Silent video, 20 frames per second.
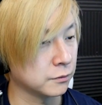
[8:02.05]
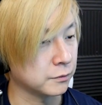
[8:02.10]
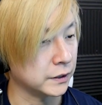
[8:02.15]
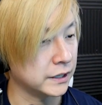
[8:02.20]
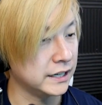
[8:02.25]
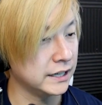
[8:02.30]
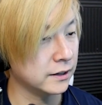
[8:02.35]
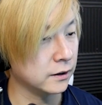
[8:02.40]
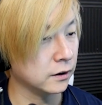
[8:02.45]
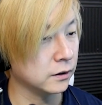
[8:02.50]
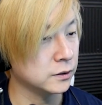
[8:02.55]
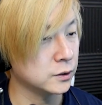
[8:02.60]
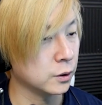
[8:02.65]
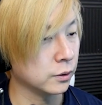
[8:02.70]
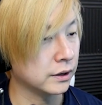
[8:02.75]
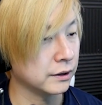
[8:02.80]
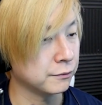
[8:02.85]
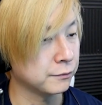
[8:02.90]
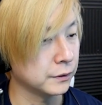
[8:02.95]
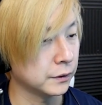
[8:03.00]
over here
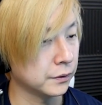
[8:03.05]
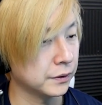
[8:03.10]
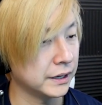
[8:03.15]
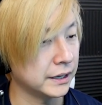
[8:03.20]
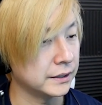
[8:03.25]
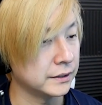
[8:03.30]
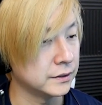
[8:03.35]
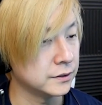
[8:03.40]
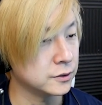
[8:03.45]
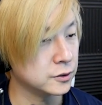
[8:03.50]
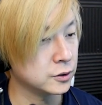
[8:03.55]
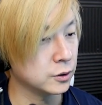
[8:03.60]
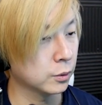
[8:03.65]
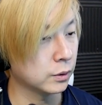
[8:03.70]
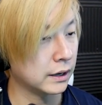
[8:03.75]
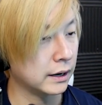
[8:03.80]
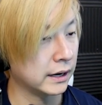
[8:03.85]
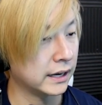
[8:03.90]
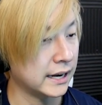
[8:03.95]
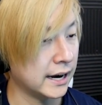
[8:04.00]
don't get filled in. So
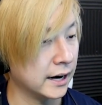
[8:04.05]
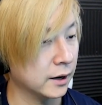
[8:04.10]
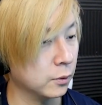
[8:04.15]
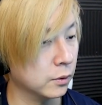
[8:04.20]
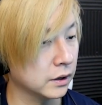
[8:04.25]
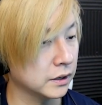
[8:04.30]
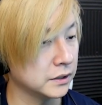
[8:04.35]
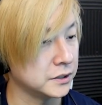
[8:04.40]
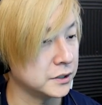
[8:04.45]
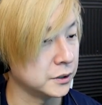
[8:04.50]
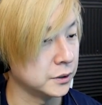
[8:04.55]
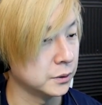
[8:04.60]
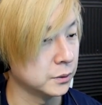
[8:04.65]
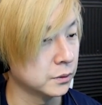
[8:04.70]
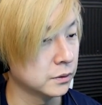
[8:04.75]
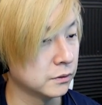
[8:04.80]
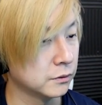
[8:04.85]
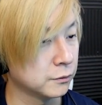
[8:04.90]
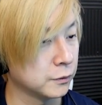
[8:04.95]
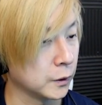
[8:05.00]
what I kind of want to
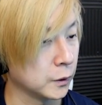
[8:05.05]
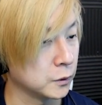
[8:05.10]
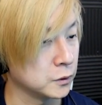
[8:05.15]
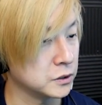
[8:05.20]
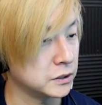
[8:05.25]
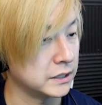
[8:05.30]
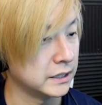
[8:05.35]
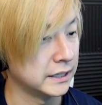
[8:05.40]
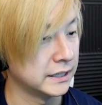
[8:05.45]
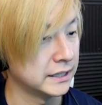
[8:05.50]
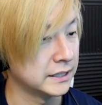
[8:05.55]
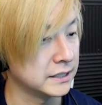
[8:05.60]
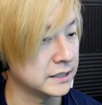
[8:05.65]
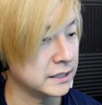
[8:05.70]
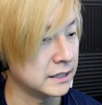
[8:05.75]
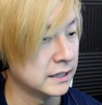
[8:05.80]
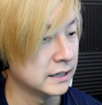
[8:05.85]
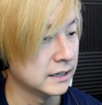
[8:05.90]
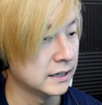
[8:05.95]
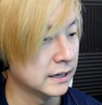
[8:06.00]
do first
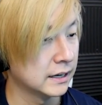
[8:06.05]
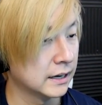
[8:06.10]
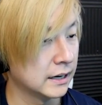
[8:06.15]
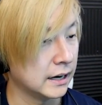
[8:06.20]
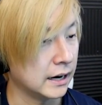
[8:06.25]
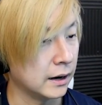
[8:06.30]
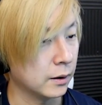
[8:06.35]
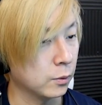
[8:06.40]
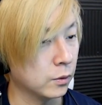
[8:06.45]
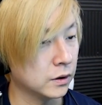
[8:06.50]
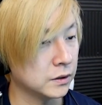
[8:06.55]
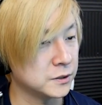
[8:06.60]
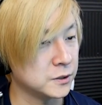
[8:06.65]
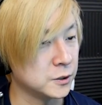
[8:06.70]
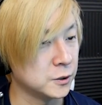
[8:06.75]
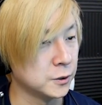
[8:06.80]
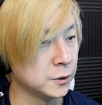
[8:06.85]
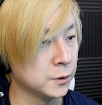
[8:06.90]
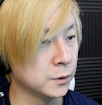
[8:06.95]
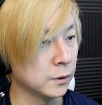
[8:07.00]
is I want
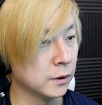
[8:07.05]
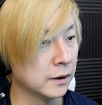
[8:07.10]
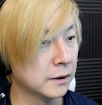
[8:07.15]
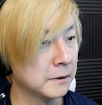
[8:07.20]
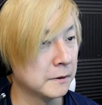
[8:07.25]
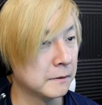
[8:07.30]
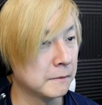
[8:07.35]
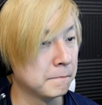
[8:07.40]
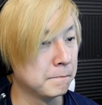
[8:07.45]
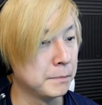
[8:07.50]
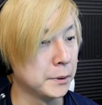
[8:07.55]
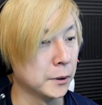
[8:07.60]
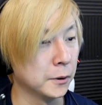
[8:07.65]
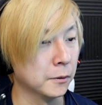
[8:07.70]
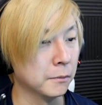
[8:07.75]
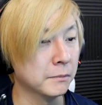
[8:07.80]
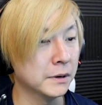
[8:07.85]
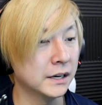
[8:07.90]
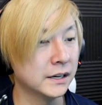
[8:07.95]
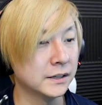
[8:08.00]
to,
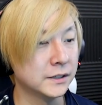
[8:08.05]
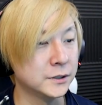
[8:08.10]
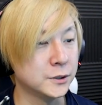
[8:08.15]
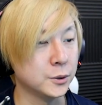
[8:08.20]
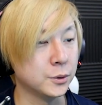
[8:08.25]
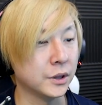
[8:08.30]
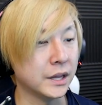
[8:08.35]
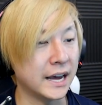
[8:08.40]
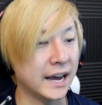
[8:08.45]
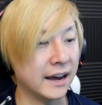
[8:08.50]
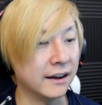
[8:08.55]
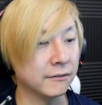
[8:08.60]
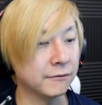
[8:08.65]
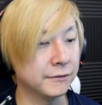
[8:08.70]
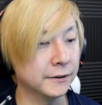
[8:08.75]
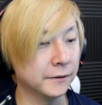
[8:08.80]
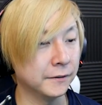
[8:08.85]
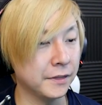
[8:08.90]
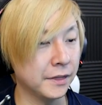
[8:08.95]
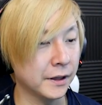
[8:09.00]
boom, do that,
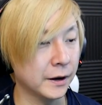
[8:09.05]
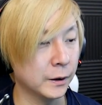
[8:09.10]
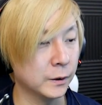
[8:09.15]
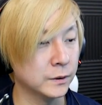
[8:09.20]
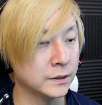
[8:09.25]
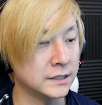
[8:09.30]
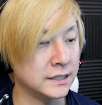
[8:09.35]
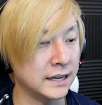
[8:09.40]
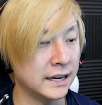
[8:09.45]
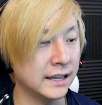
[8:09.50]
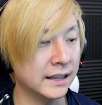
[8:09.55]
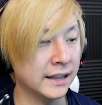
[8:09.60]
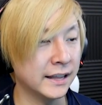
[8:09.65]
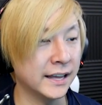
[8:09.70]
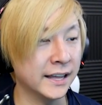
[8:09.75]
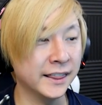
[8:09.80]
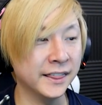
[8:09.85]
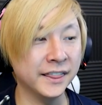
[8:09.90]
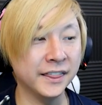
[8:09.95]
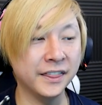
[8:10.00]
fill in those, and
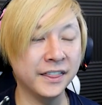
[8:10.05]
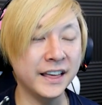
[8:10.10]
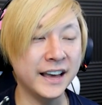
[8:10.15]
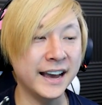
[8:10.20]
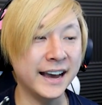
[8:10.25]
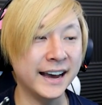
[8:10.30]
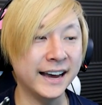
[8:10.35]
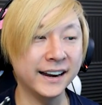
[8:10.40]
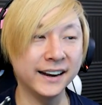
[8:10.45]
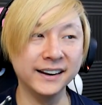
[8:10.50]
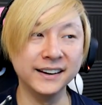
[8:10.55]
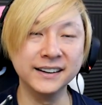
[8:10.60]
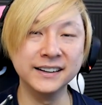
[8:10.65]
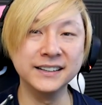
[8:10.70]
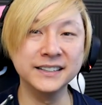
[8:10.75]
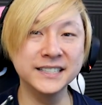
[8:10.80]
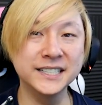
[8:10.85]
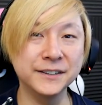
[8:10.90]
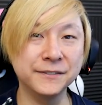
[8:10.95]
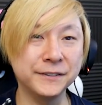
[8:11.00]
then that
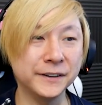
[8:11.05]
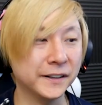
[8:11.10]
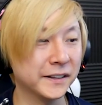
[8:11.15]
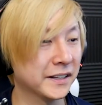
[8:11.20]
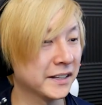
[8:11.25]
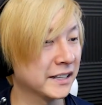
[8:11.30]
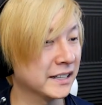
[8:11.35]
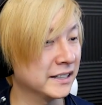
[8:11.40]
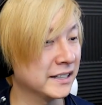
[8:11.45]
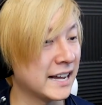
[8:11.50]
to fill in the